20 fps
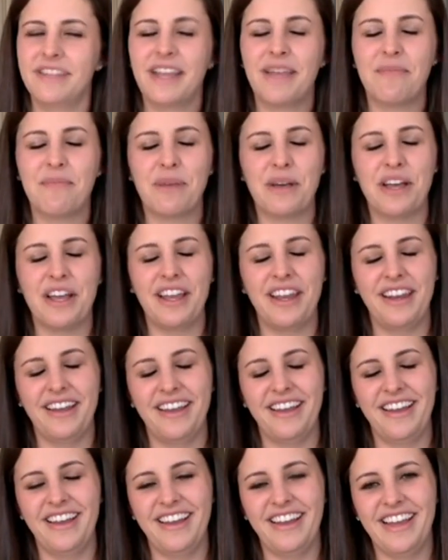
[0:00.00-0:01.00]
but
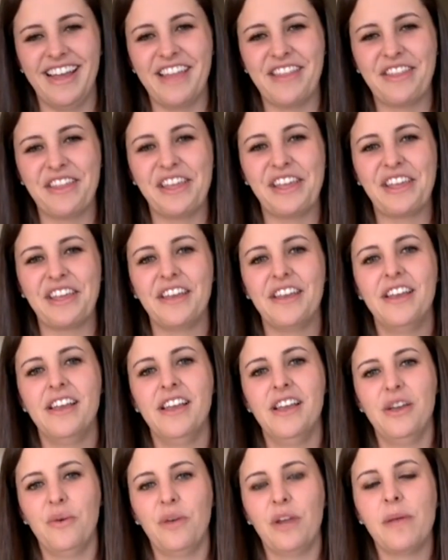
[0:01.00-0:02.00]
uh, I think
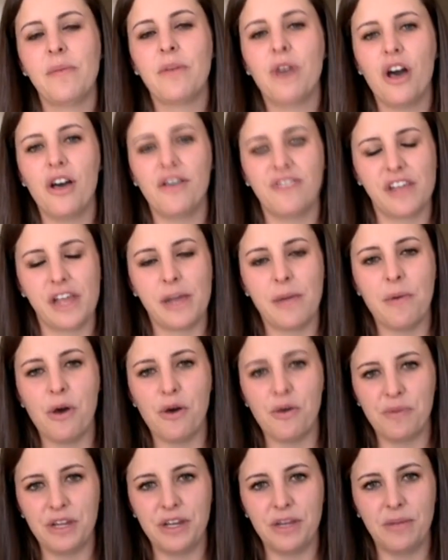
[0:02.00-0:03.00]
when I'm golfing, I'm
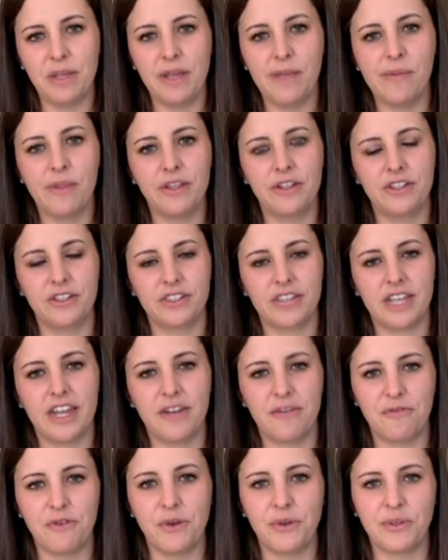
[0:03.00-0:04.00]
hoping to be able to just kind
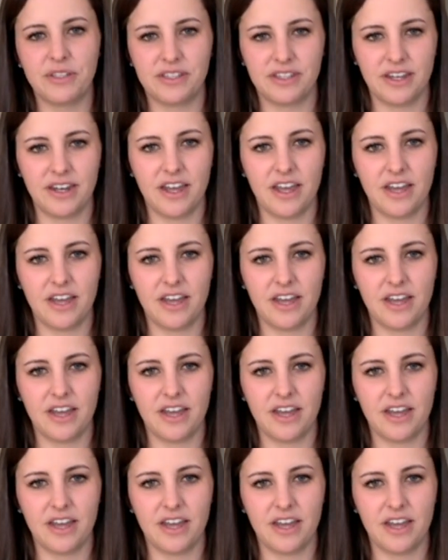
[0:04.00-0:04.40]
of focus in on